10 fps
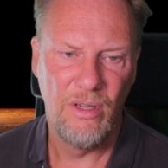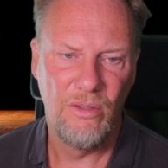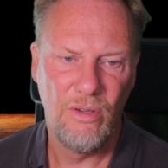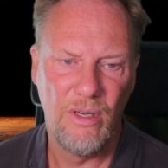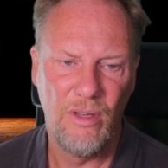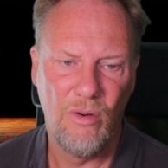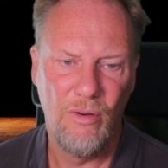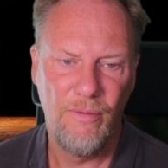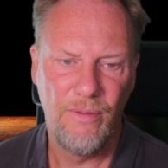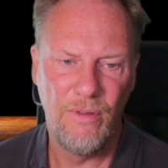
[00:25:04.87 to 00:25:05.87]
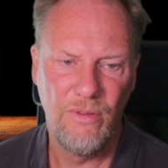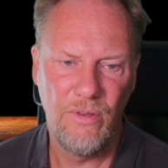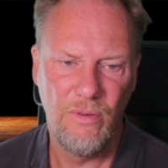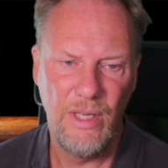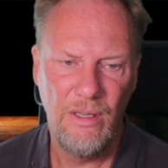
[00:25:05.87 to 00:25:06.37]
and turning off the
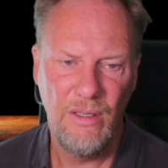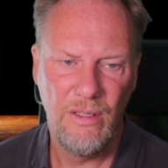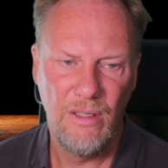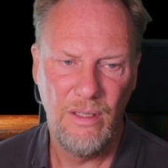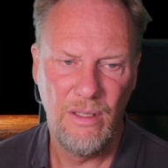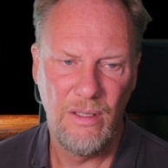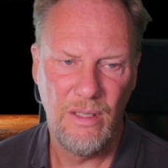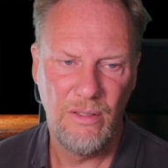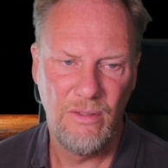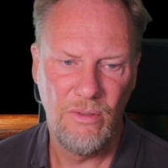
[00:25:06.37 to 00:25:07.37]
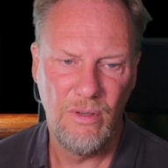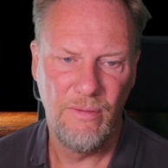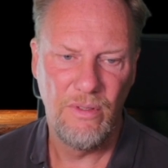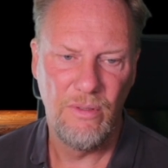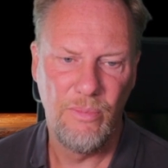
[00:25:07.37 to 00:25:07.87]
screen. That's sort
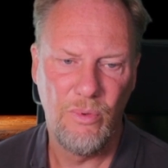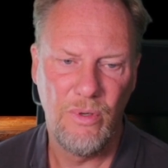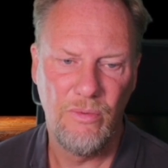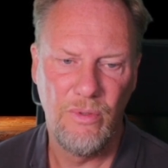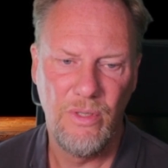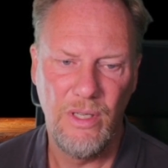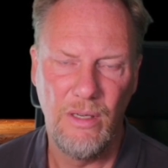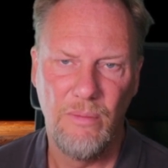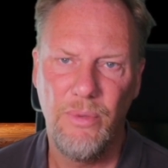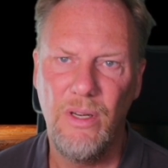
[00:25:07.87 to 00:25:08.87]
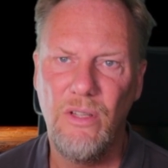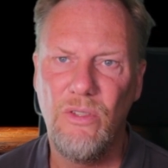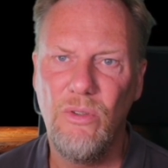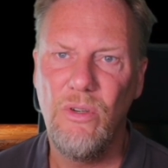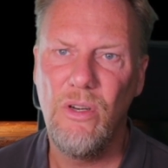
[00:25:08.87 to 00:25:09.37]
of a support routine, but it
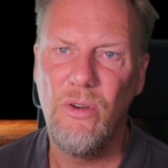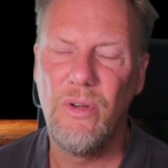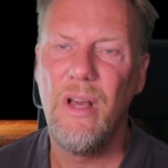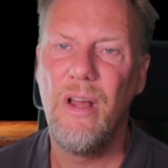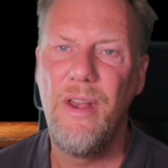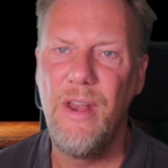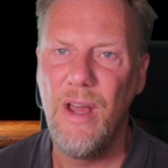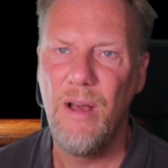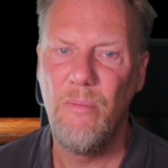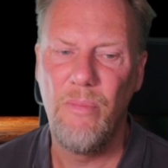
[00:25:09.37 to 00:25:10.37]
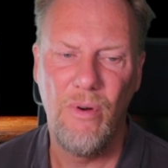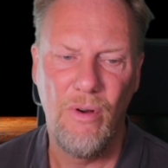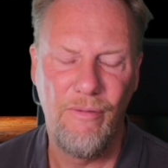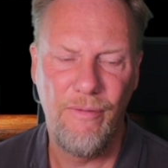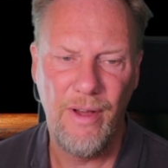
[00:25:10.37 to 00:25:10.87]
should load a number
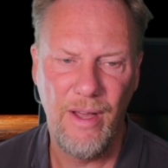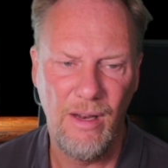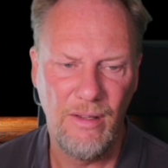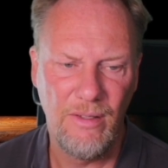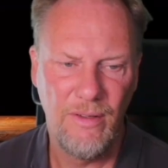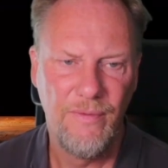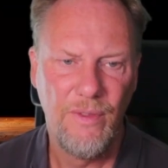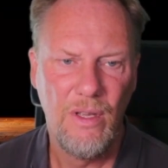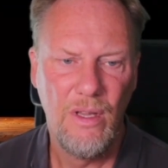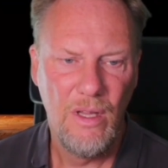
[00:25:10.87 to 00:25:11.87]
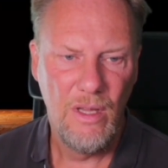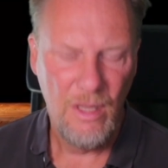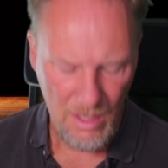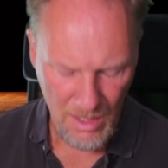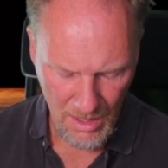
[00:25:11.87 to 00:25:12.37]
of files.
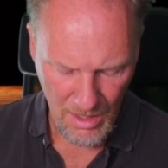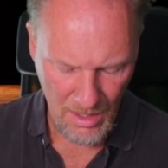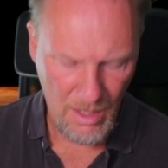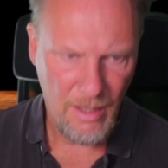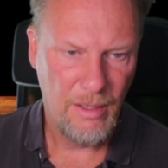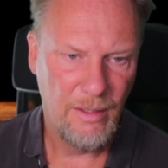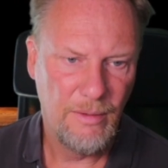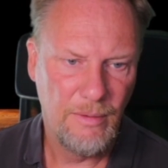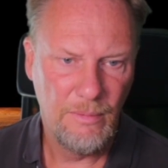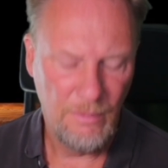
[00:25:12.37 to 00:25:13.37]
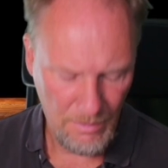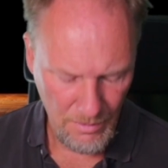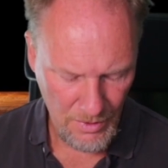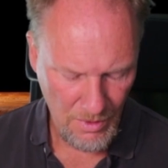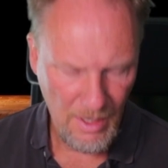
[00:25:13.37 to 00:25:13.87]

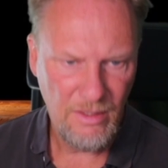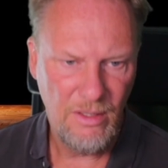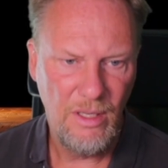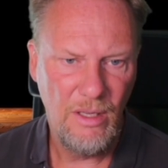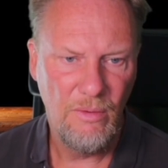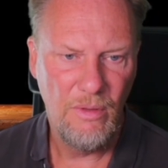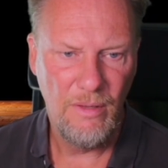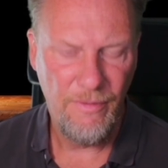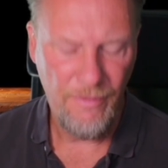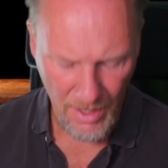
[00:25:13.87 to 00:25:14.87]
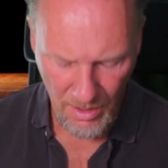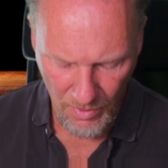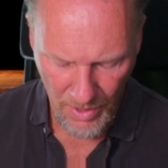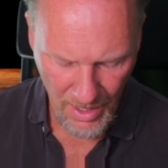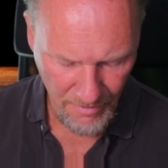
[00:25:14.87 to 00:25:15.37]
So let's see the file
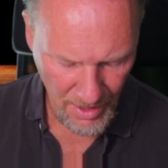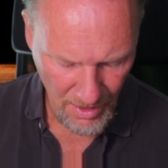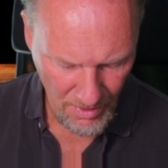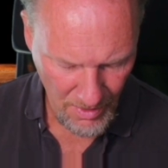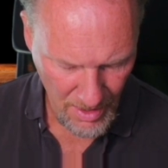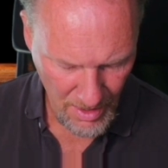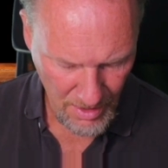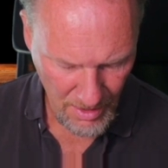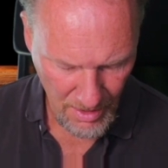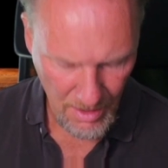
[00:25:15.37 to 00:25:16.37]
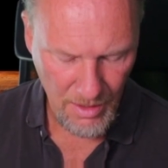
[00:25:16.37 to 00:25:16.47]
we have here, and